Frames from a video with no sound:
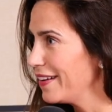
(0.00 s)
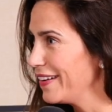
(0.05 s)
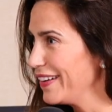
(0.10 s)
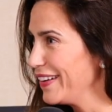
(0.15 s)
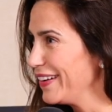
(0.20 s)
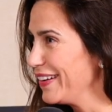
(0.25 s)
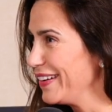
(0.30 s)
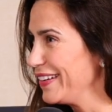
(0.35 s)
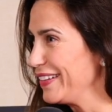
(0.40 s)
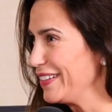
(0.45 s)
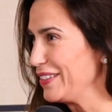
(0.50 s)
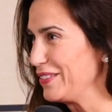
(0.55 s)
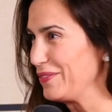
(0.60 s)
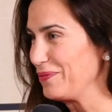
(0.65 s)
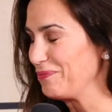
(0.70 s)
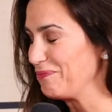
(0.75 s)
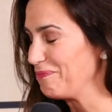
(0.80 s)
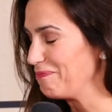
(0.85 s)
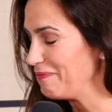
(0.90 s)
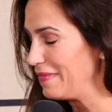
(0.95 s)
Mm.
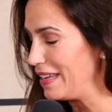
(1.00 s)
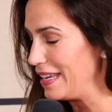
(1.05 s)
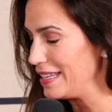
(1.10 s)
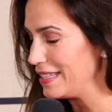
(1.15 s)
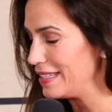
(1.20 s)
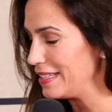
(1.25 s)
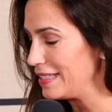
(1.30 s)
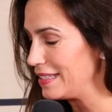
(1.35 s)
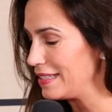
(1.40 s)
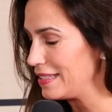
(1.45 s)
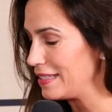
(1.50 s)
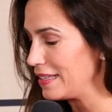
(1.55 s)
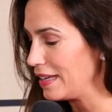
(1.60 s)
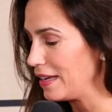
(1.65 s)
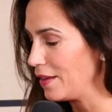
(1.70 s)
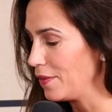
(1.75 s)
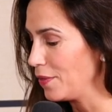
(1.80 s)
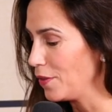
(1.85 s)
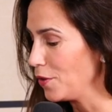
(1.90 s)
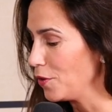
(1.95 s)
Um, is it
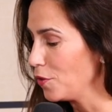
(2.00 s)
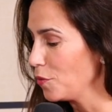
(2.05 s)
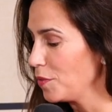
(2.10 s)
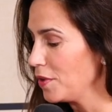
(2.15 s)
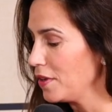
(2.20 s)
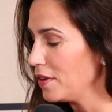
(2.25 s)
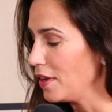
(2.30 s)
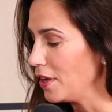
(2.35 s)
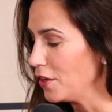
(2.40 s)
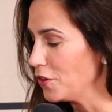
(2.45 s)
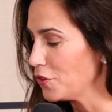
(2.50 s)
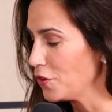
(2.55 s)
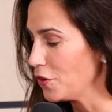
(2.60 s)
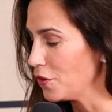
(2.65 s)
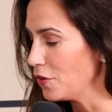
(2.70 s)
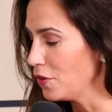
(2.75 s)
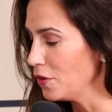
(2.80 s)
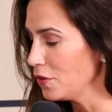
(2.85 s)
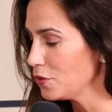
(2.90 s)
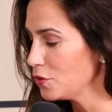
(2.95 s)
in the human
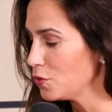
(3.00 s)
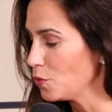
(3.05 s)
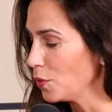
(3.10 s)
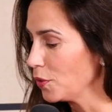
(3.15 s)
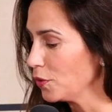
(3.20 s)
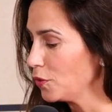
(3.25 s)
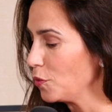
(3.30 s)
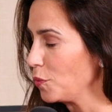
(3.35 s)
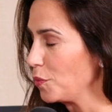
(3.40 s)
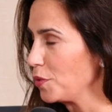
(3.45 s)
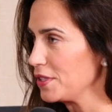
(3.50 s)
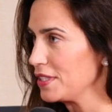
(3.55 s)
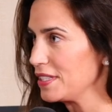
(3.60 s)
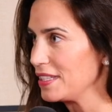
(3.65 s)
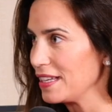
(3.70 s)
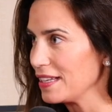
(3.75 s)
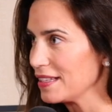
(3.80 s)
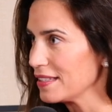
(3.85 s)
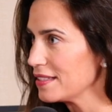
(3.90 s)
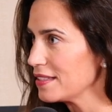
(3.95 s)
nature to want to
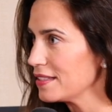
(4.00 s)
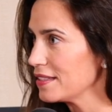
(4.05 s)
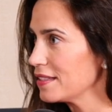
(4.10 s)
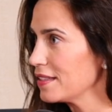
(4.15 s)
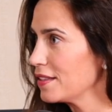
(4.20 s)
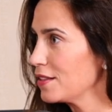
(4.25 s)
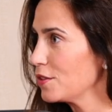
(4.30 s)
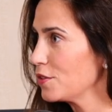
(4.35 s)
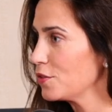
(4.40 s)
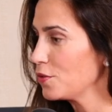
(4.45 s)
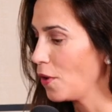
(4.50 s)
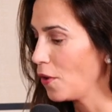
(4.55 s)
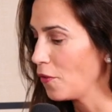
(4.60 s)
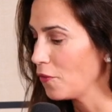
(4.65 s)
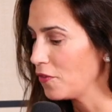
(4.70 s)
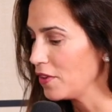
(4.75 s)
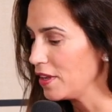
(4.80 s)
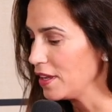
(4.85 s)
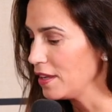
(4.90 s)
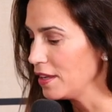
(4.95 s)
possess, to
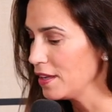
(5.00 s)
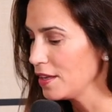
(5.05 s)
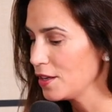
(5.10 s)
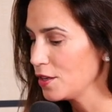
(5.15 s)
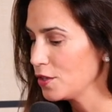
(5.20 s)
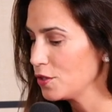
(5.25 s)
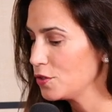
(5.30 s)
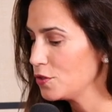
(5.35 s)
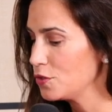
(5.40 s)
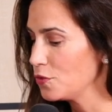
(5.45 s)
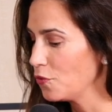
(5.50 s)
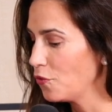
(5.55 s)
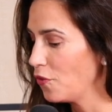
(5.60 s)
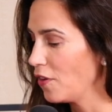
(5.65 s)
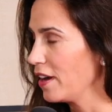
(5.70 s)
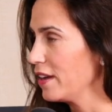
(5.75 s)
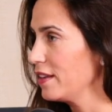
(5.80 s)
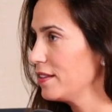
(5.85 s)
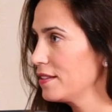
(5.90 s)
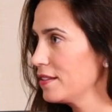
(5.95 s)
envy, to
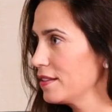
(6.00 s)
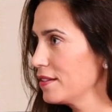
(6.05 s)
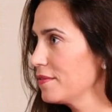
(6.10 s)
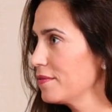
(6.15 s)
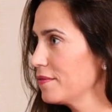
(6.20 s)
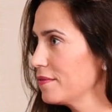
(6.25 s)
fight?